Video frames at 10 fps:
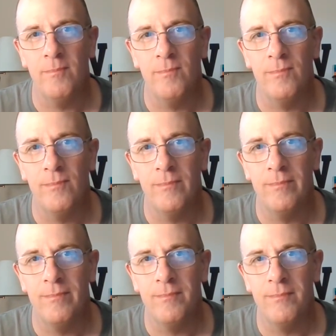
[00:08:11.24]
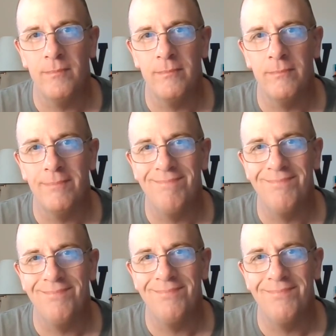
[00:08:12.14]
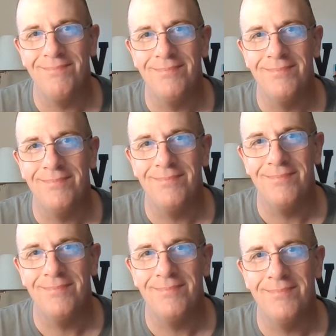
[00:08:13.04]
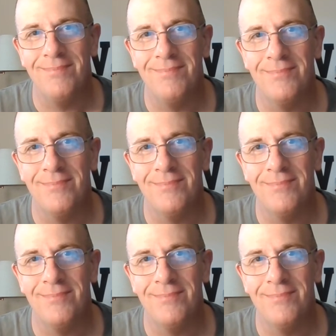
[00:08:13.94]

No one is speaking in this clip.